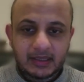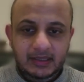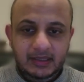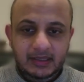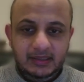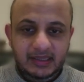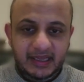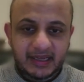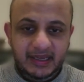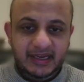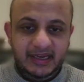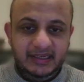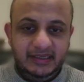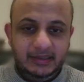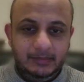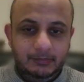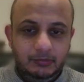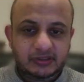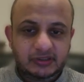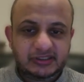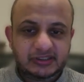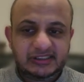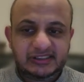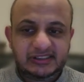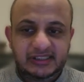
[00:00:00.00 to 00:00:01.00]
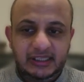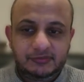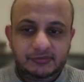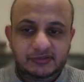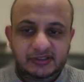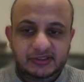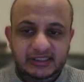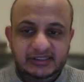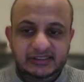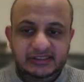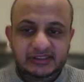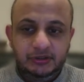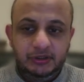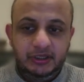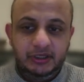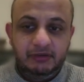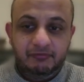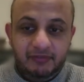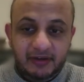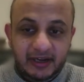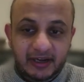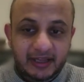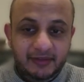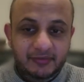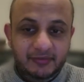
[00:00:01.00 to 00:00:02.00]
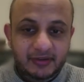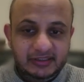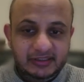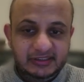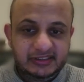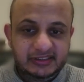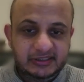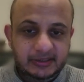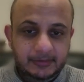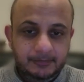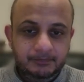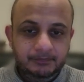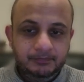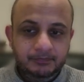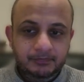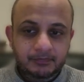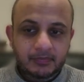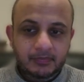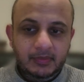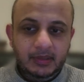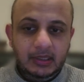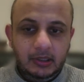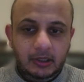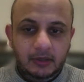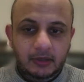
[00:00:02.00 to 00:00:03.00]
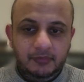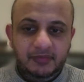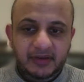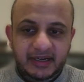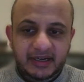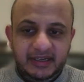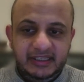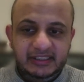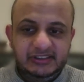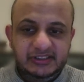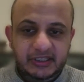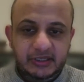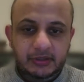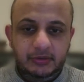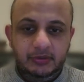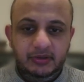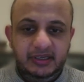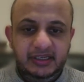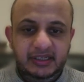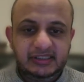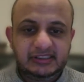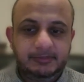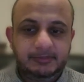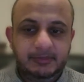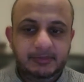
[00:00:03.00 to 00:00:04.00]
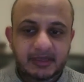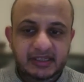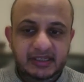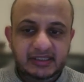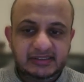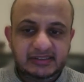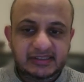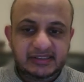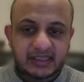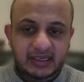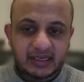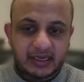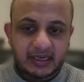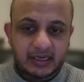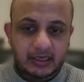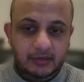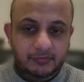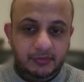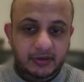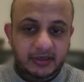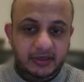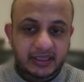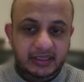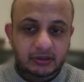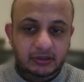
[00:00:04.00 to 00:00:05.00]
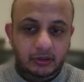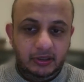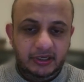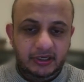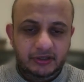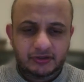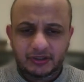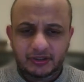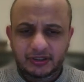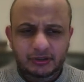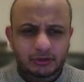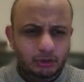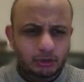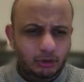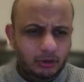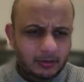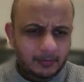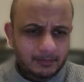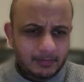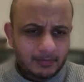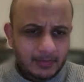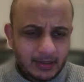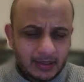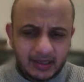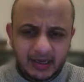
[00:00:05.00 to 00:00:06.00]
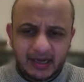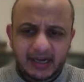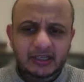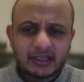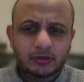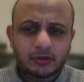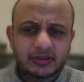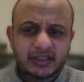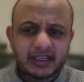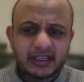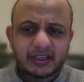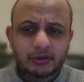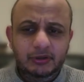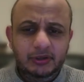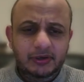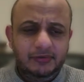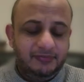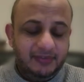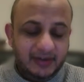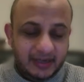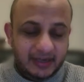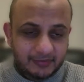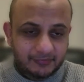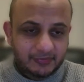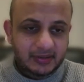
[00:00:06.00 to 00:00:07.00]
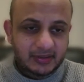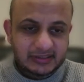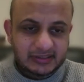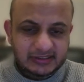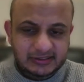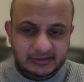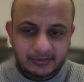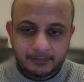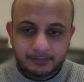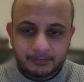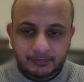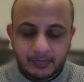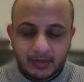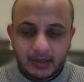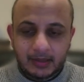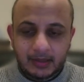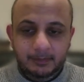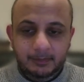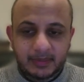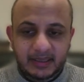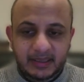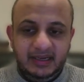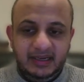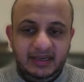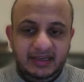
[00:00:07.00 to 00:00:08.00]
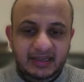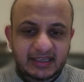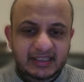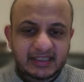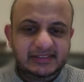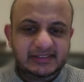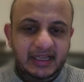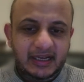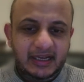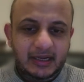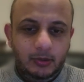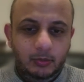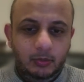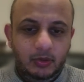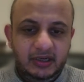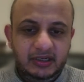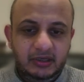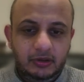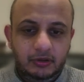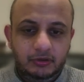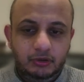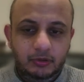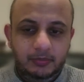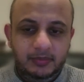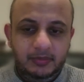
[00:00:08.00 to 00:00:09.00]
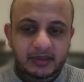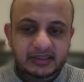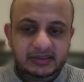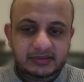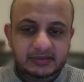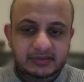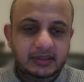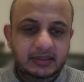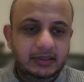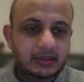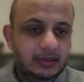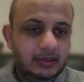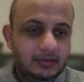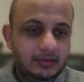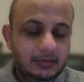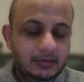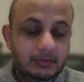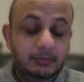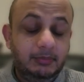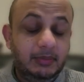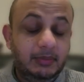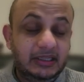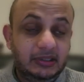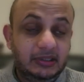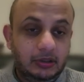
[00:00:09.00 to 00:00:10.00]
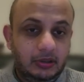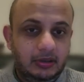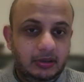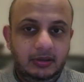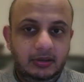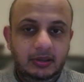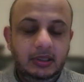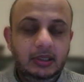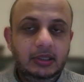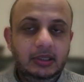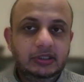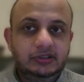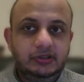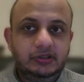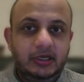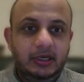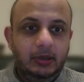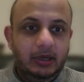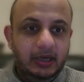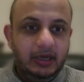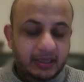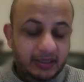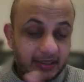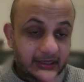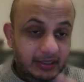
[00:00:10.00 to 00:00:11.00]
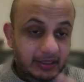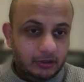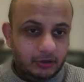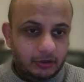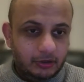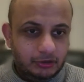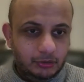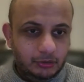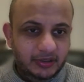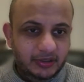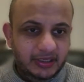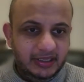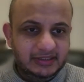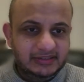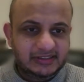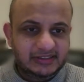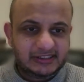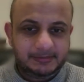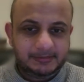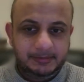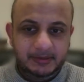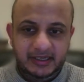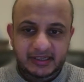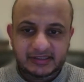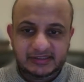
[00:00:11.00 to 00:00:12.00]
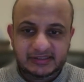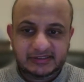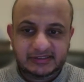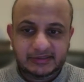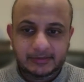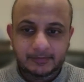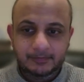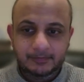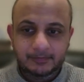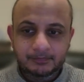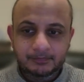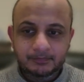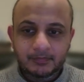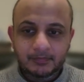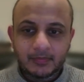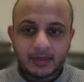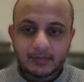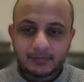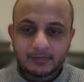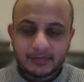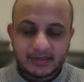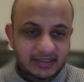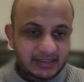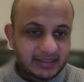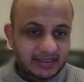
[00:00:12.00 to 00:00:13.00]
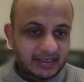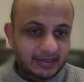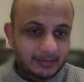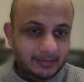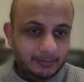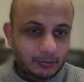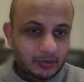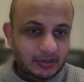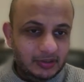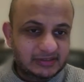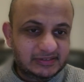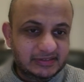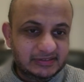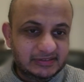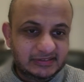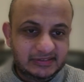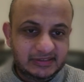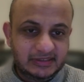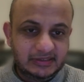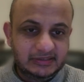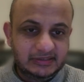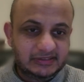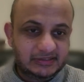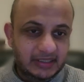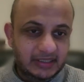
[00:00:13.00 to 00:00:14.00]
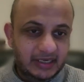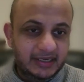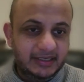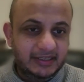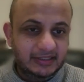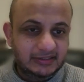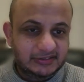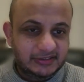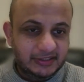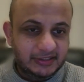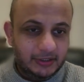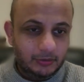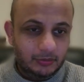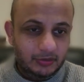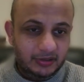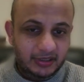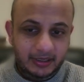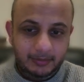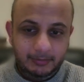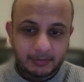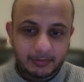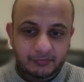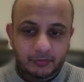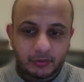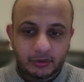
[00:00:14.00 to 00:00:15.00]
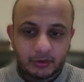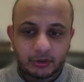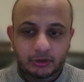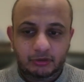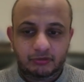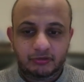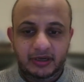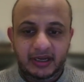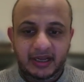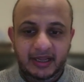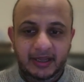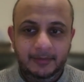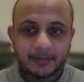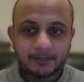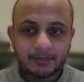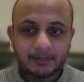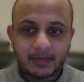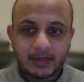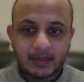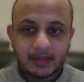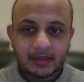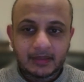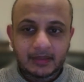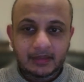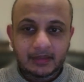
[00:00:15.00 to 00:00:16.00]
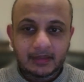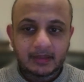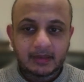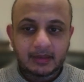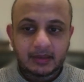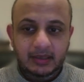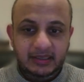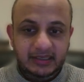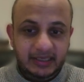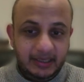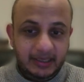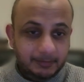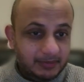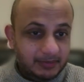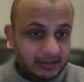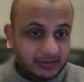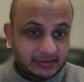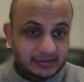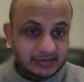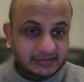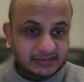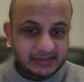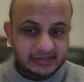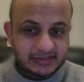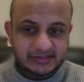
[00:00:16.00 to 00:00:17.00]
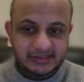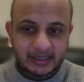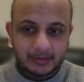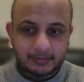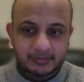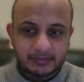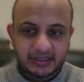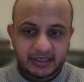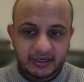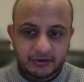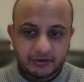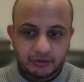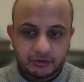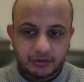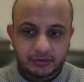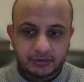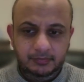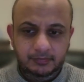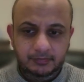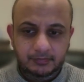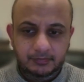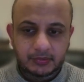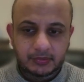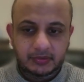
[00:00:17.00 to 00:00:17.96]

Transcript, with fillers: Like AWS itself says, you need five years of IT security experience and like a working knowledge. You know, I don't think you need five years, but at least like a one or two month, uh, month or sorry, a year or two years experience within AWS and IT security before you try uh, attempting this examination.